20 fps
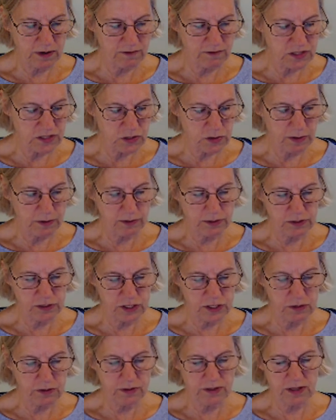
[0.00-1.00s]
the square root of
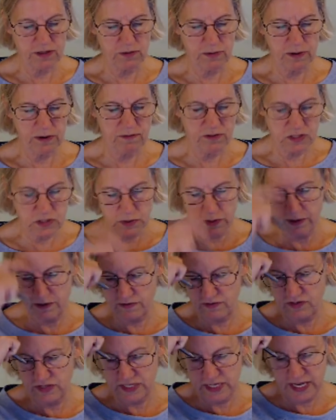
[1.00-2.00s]
2, and then 3 over the square root of
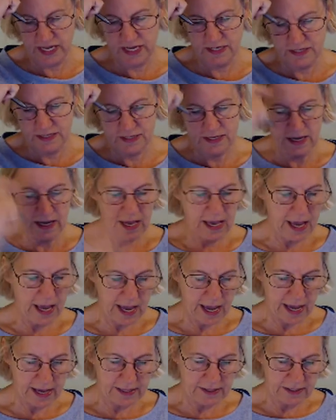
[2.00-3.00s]
6.
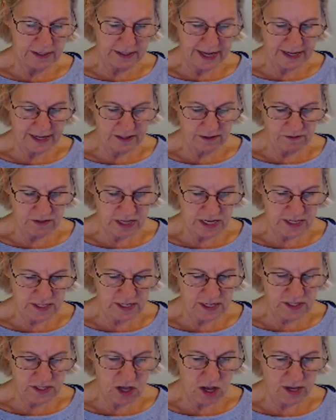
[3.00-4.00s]
And the length of this
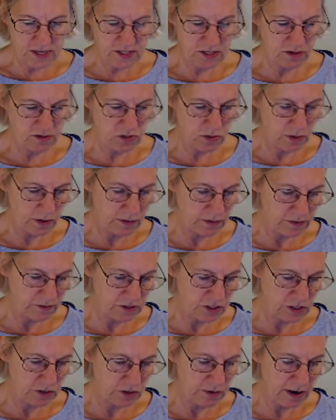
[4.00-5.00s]
is also square root of
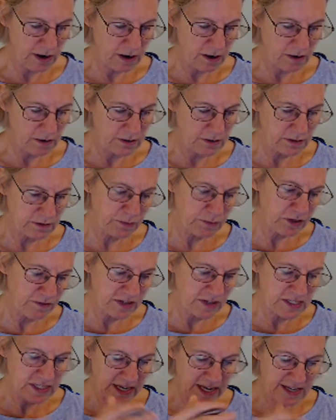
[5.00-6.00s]
2.
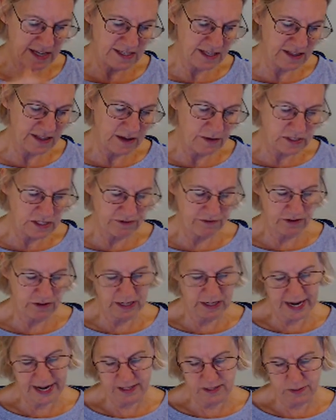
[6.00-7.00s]
Previously I said they were different
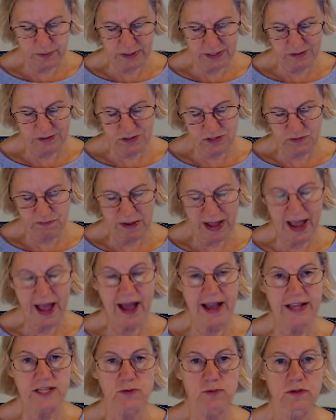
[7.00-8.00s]
lengths, but my
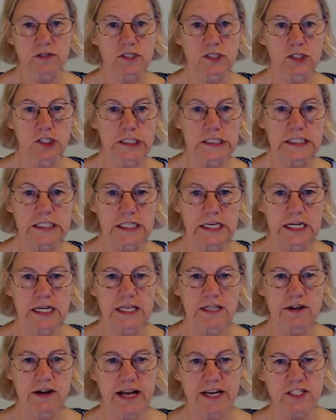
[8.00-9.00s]
eyes weren't good.
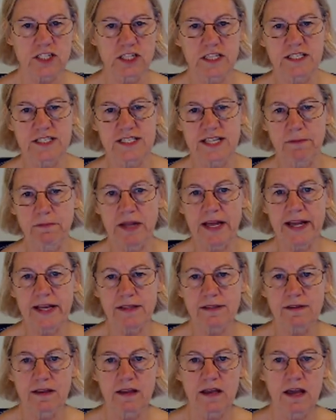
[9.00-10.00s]
They're actually the same length.
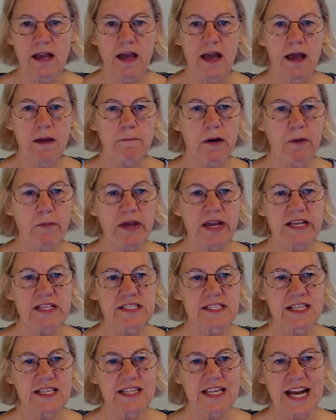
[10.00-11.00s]
But we can
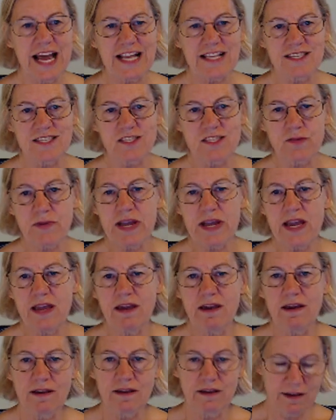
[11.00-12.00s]
see that
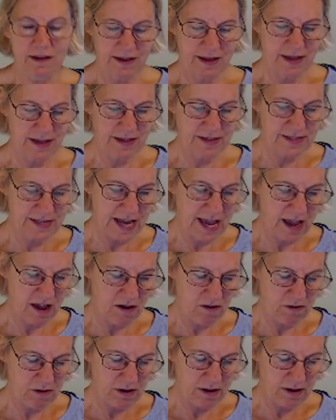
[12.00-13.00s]
S3 is now